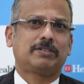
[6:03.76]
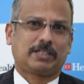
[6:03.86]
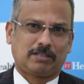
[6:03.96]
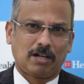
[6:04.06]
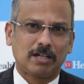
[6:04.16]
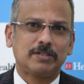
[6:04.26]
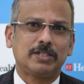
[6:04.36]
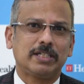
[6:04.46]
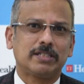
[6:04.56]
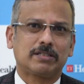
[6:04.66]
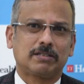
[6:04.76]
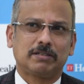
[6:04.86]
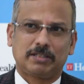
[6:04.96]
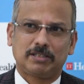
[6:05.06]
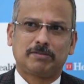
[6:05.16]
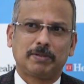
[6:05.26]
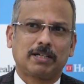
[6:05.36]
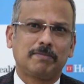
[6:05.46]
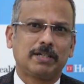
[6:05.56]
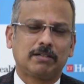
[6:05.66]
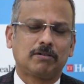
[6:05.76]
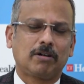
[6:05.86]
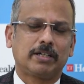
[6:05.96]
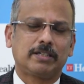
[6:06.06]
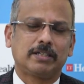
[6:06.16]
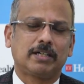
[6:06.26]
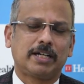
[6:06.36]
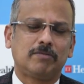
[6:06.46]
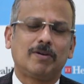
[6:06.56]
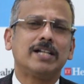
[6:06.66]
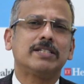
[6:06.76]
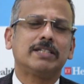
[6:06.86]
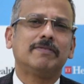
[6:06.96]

technology is becoming quite advanced.